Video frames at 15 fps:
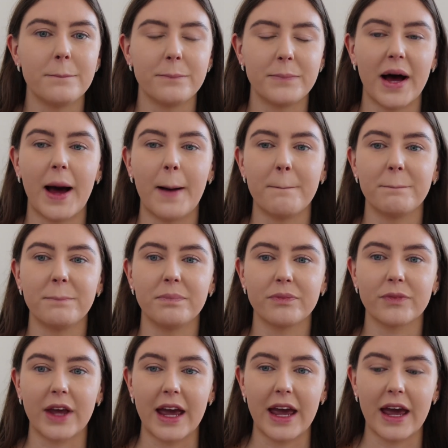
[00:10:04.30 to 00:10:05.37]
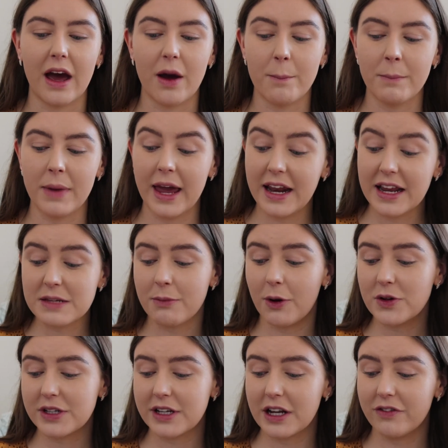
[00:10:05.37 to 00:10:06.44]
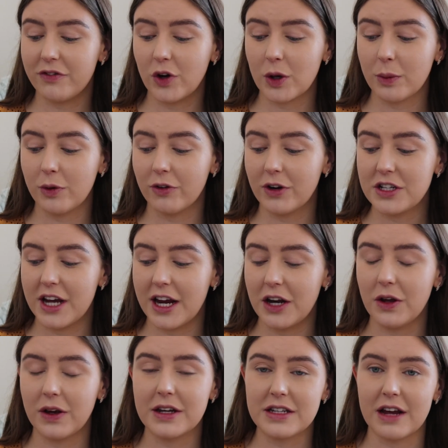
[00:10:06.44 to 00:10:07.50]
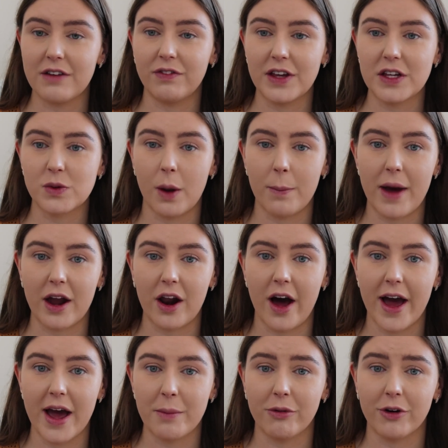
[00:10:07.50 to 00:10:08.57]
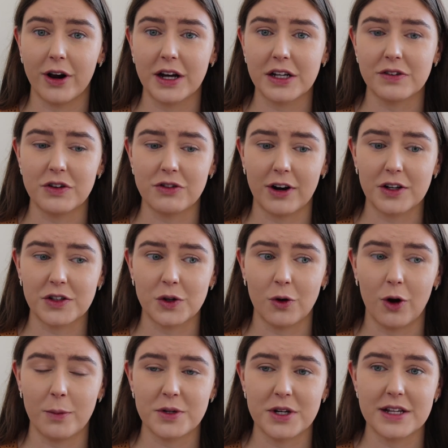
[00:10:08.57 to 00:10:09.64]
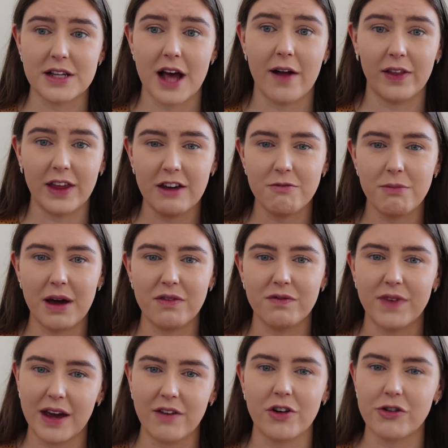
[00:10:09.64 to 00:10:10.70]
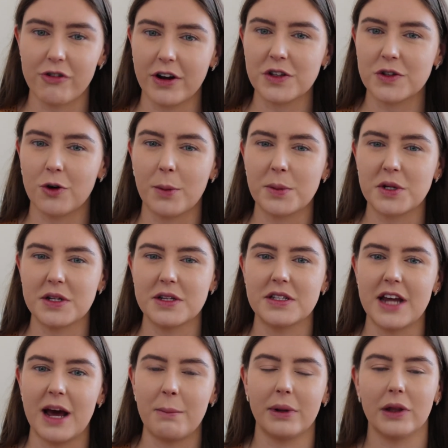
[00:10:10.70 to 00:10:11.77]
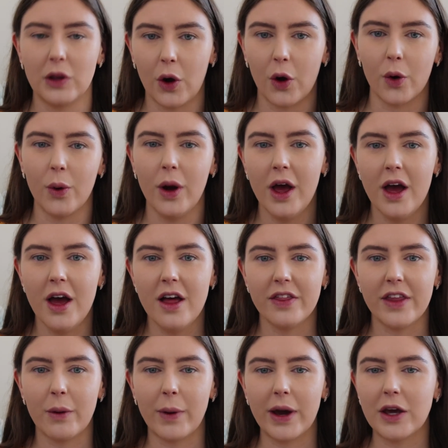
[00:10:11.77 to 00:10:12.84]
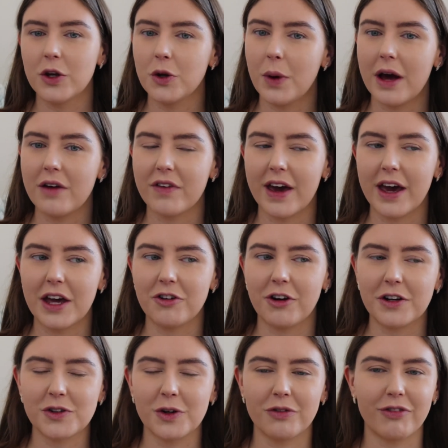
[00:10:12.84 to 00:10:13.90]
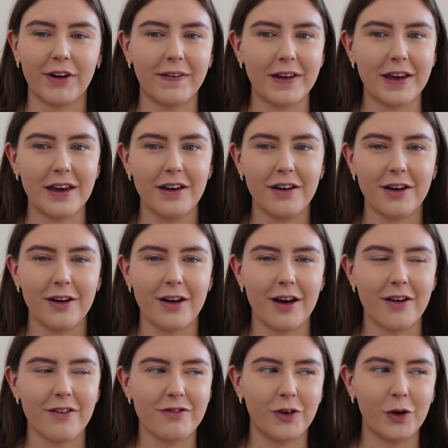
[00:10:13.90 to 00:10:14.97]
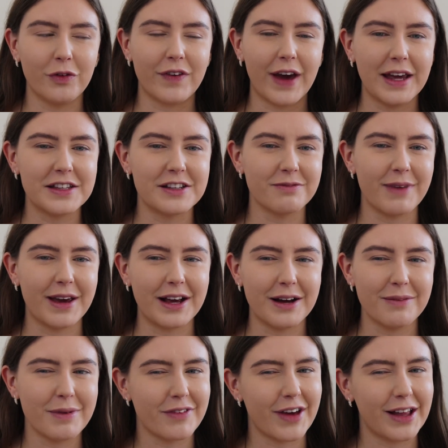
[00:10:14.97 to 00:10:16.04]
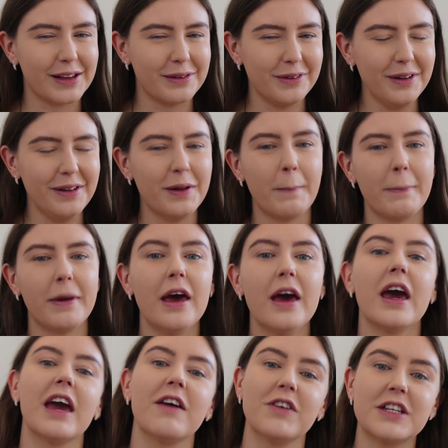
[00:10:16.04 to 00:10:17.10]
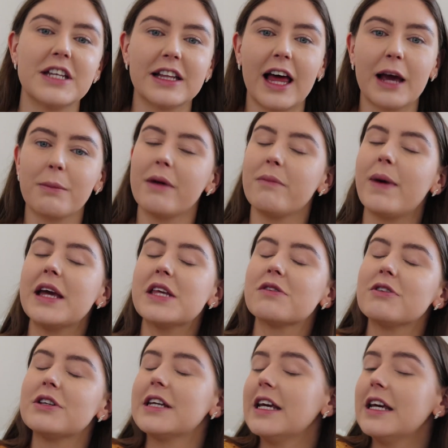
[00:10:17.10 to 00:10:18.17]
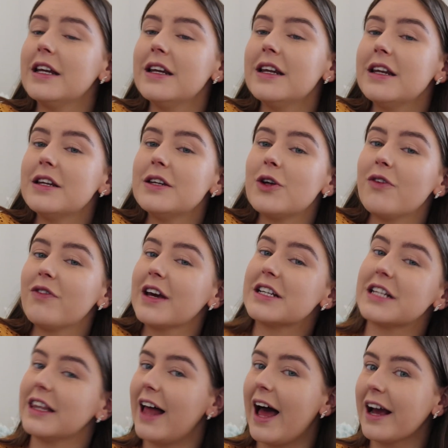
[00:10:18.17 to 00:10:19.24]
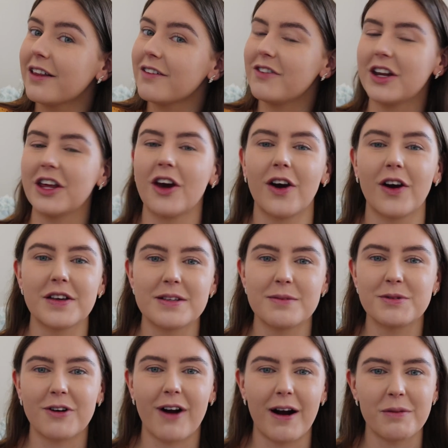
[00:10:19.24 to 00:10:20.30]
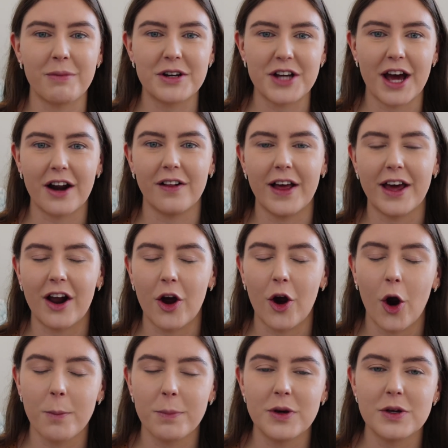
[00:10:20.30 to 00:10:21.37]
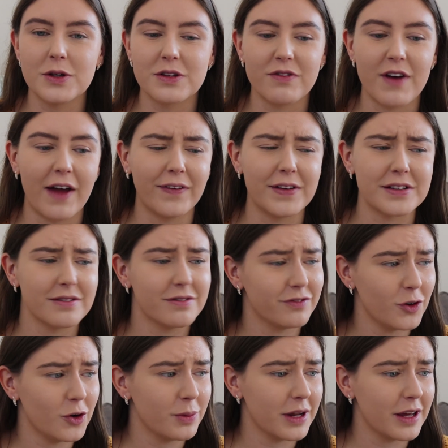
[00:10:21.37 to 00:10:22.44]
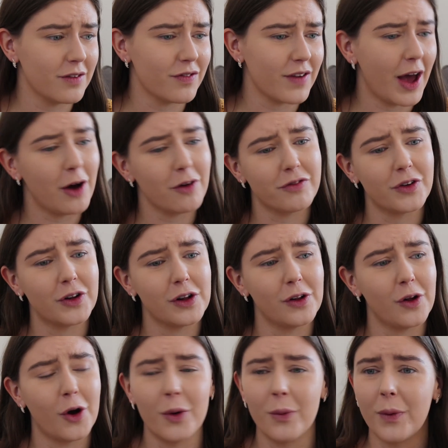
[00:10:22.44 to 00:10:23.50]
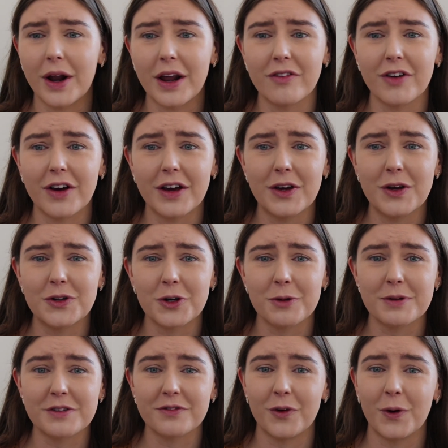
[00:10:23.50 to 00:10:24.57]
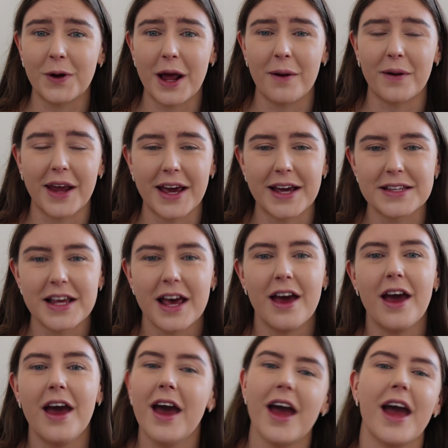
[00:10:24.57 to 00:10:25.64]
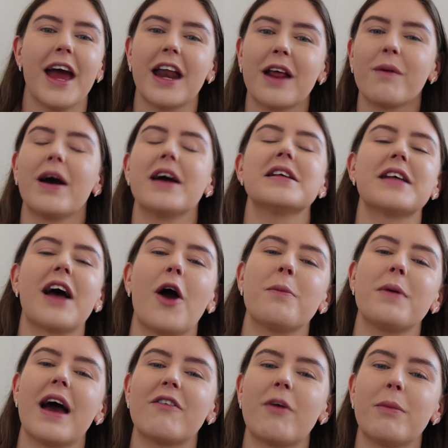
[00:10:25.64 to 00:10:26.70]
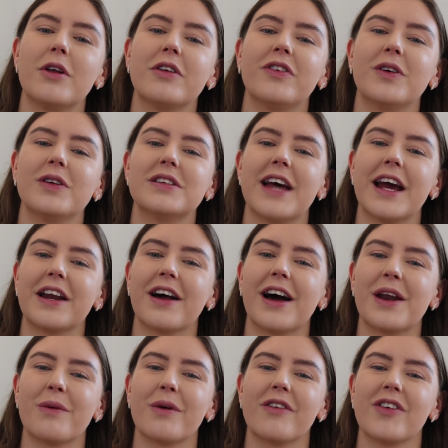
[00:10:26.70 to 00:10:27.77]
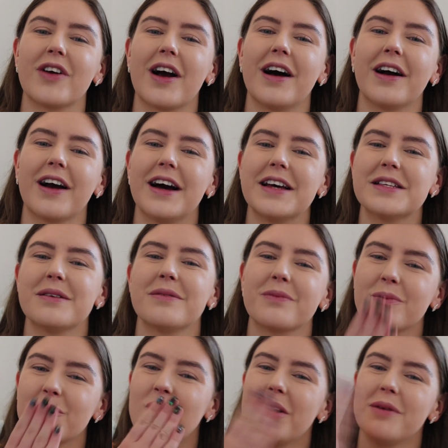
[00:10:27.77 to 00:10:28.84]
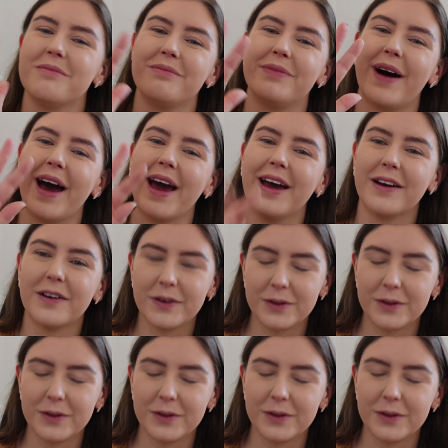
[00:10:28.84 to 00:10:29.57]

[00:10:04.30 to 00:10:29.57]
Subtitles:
But it is mostly an affordable routine. You can definitely swap out high-end products for drugstore options. I'll leave my favorite drugstore options down below. That way you do have a drugstore-friendly full face of makeup available. If you did like my base routine, don't forget to like the video, subscribe to my channel, and I hope you found this informative, helpful, or whatever YouTube is for nowadays. Anyways, I hope you have a beautiful day, night, or wherever you are, guys. Bye.